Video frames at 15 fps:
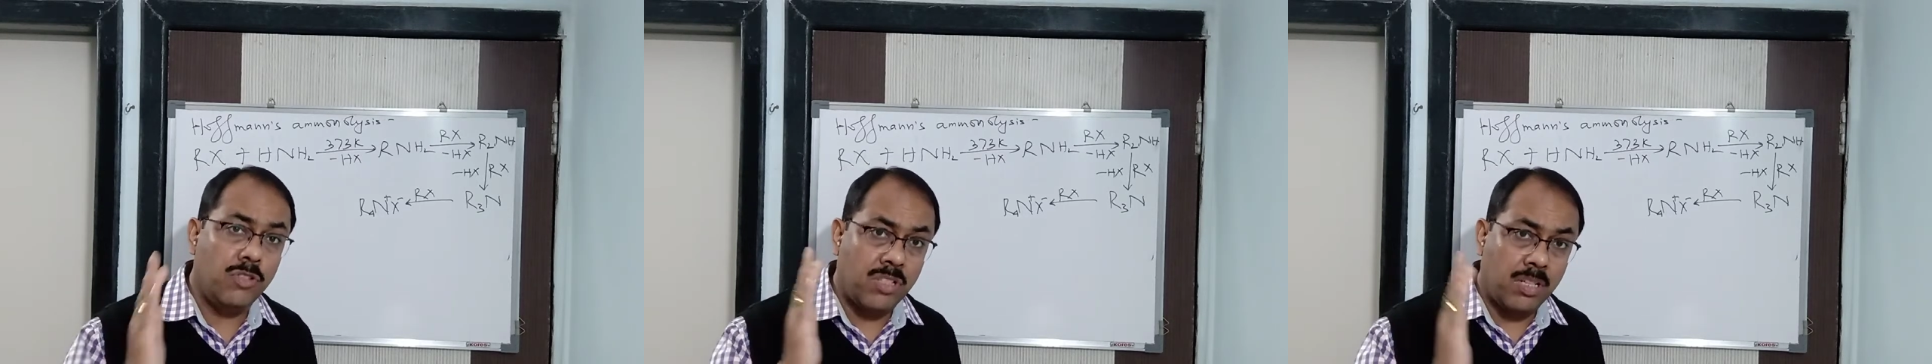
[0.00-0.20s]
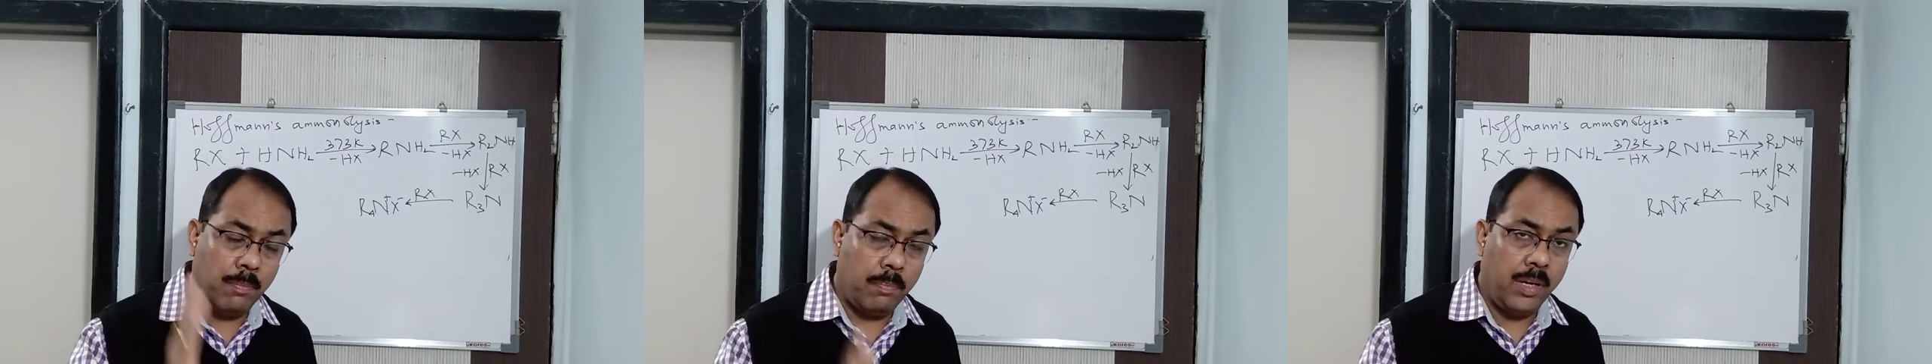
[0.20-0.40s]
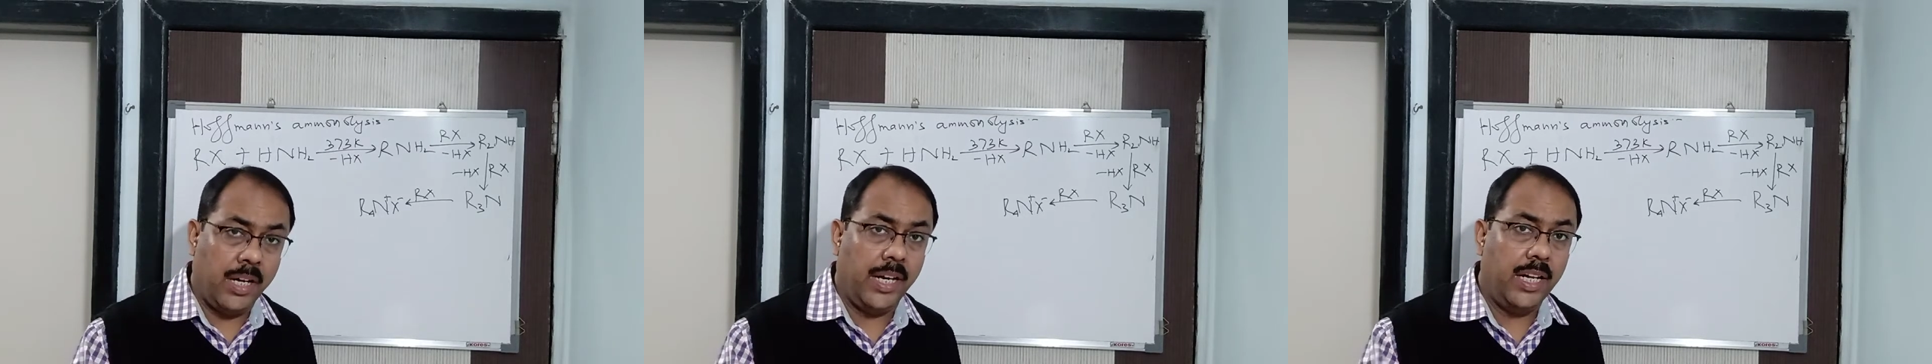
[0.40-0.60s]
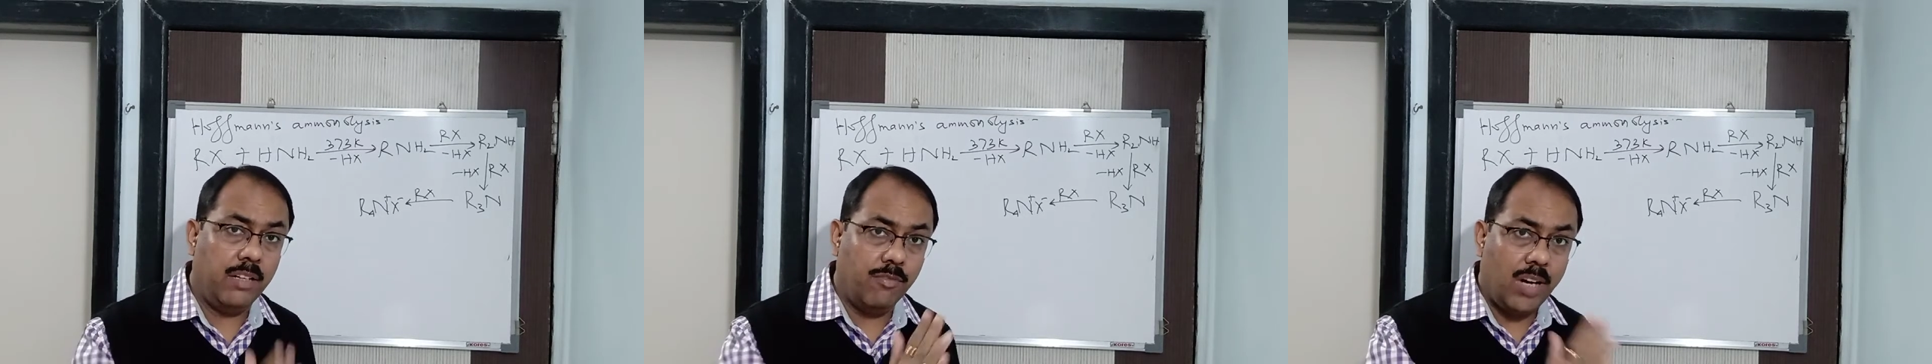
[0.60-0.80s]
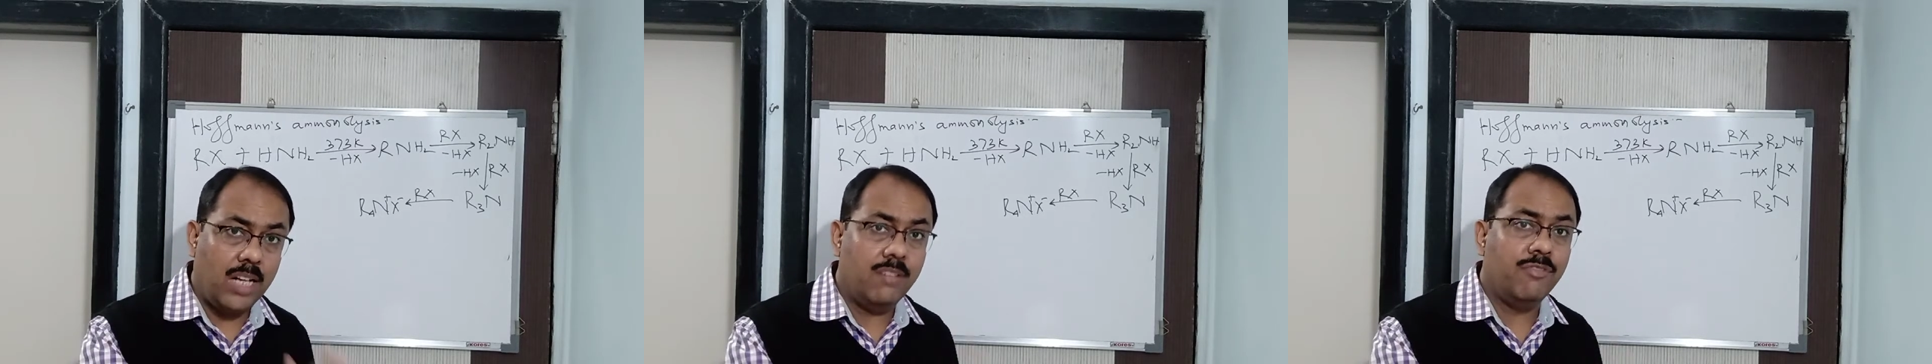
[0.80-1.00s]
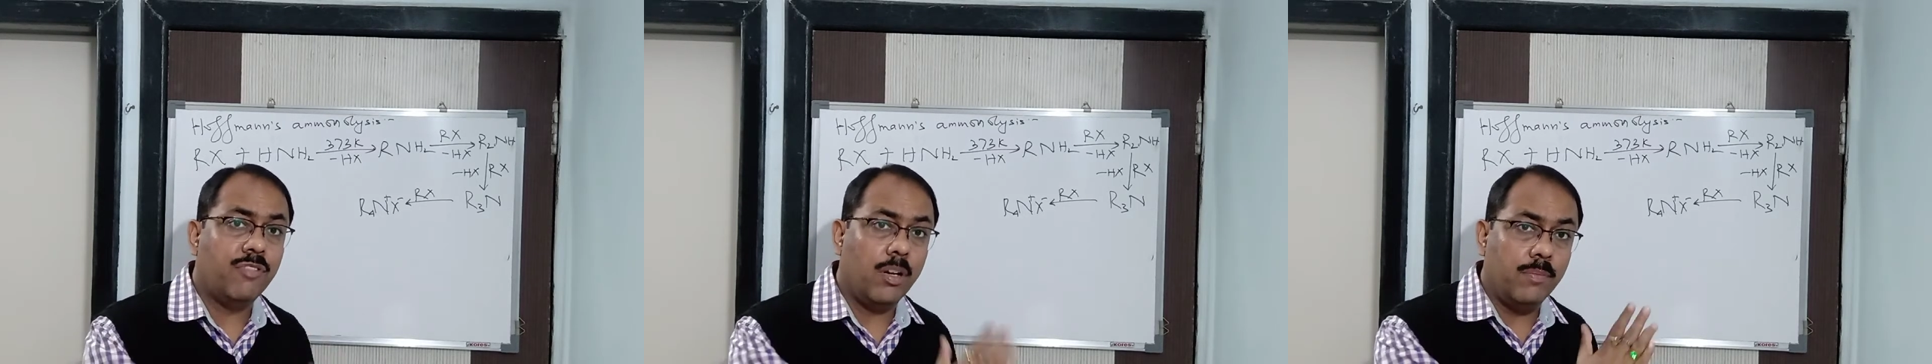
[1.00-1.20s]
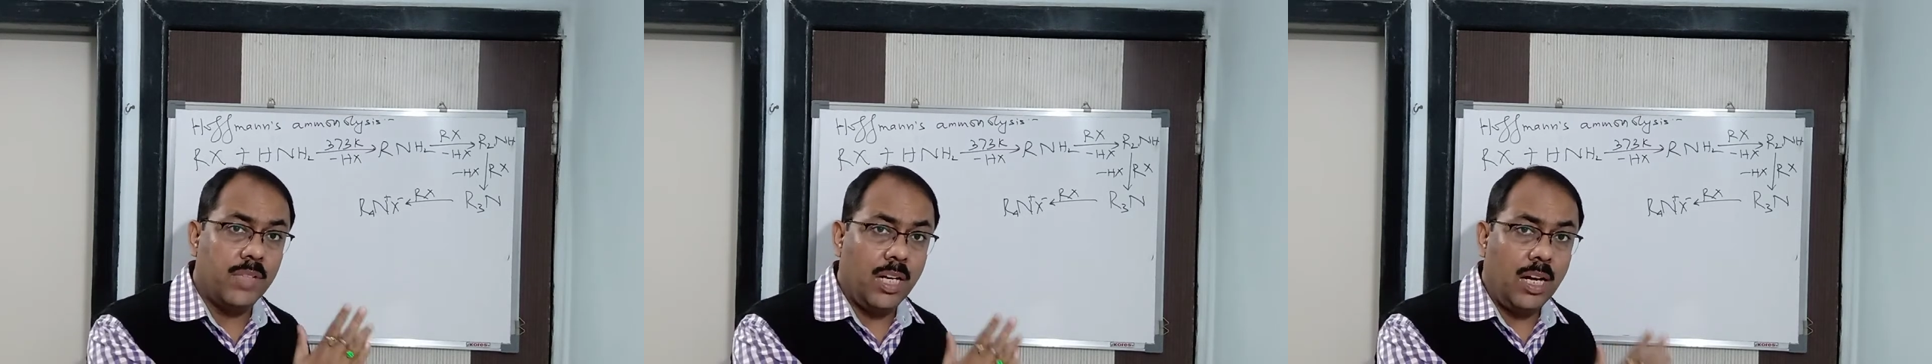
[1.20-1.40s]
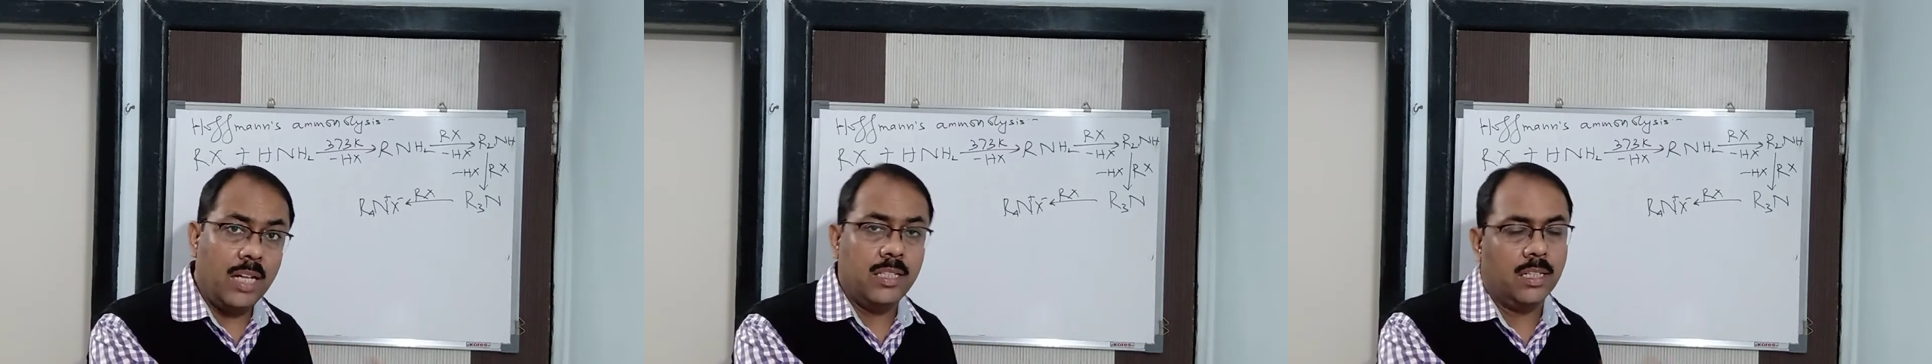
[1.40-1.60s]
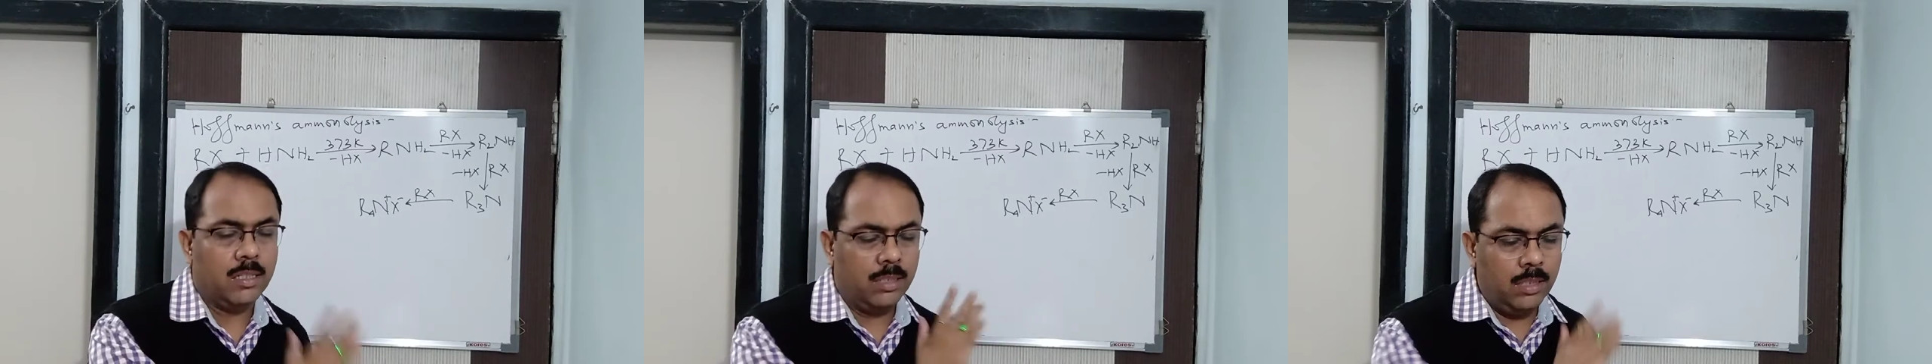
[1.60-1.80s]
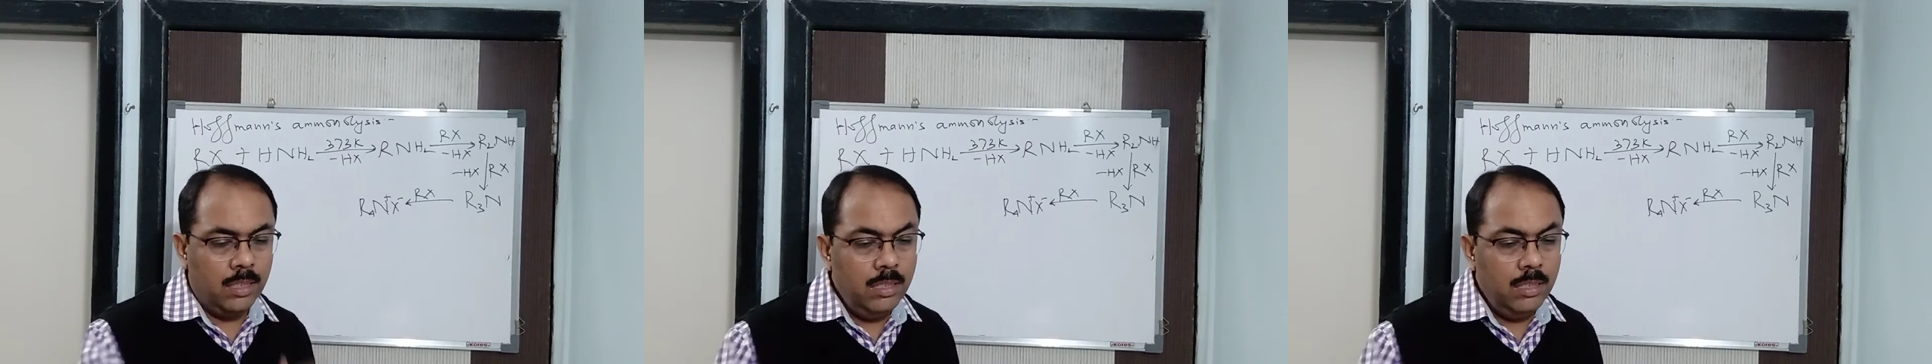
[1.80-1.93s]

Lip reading: separate one from the other.